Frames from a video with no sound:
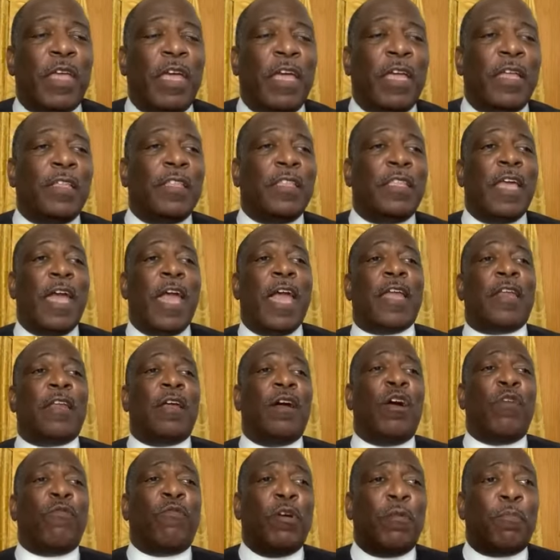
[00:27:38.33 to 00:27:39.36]
and that
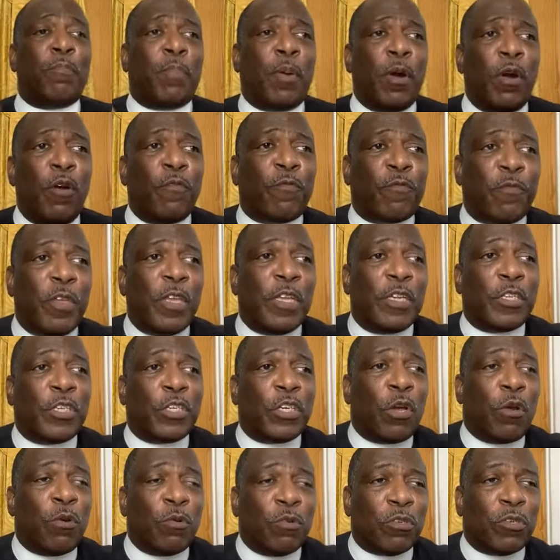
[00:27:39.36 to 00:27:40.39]
of a perfect
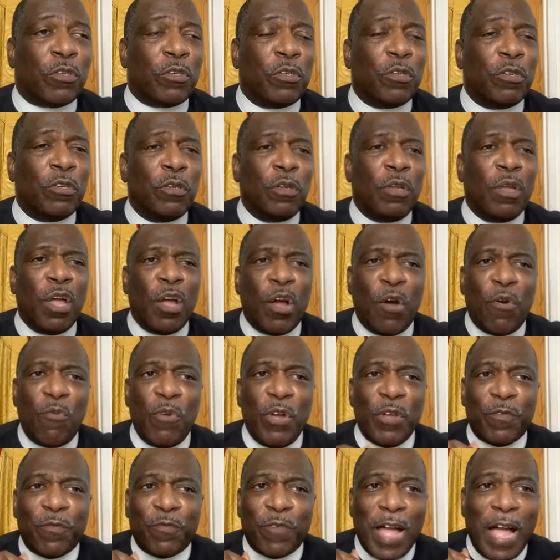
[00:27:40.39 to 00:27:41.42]
church
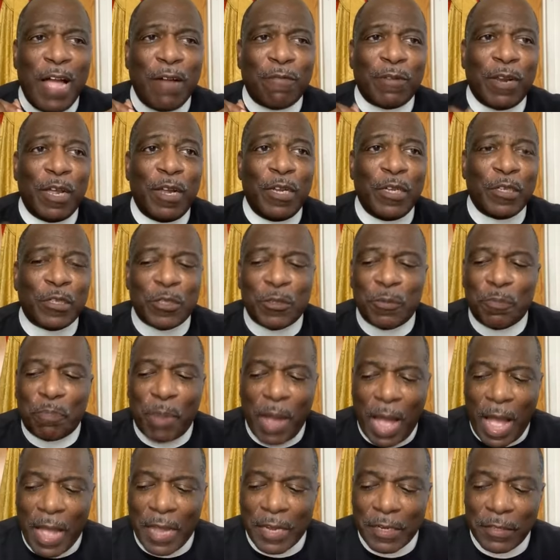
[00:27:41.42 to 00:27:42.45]
without a
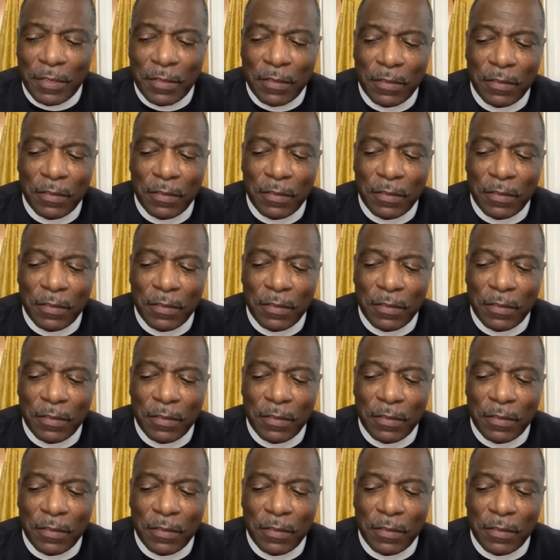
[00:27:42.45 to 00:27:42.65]
spot